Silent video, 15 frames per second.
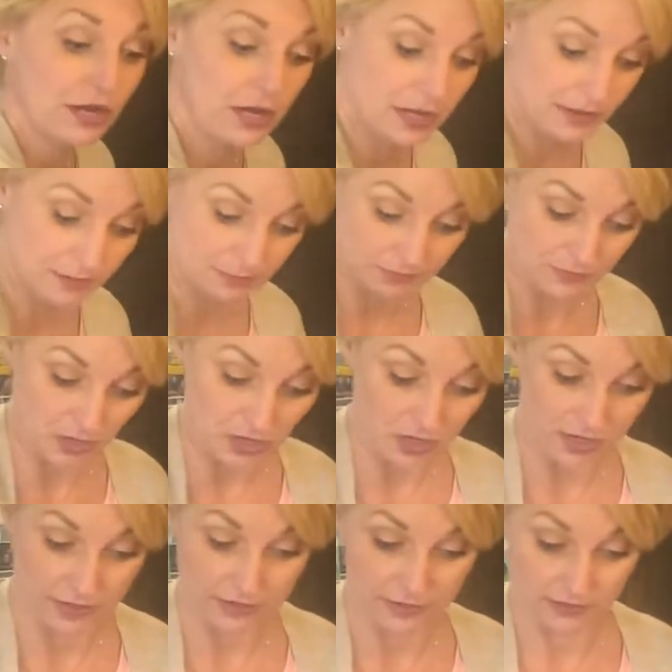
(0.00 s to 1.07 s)
on
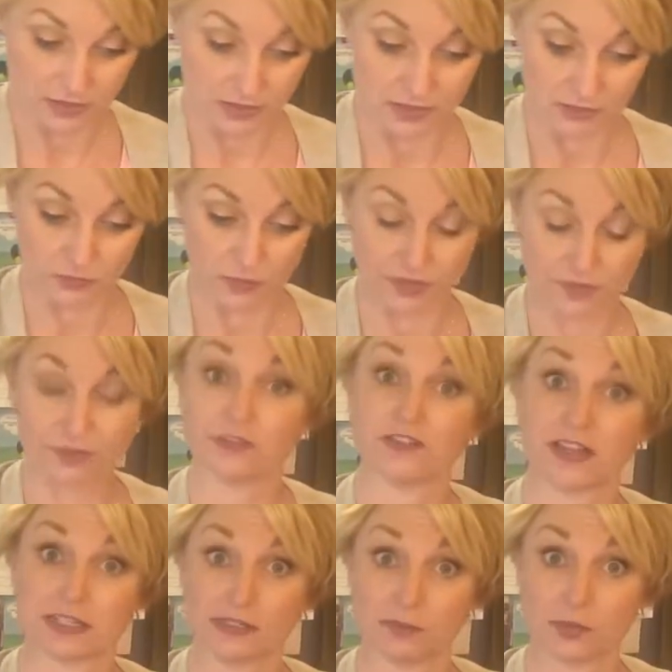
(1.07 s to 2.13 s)
one of our
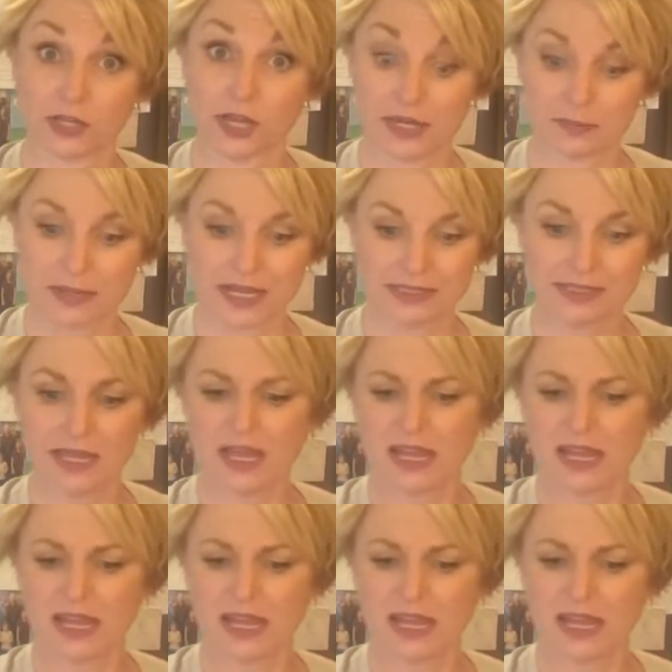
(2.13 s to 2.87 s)
flexible cutting mats.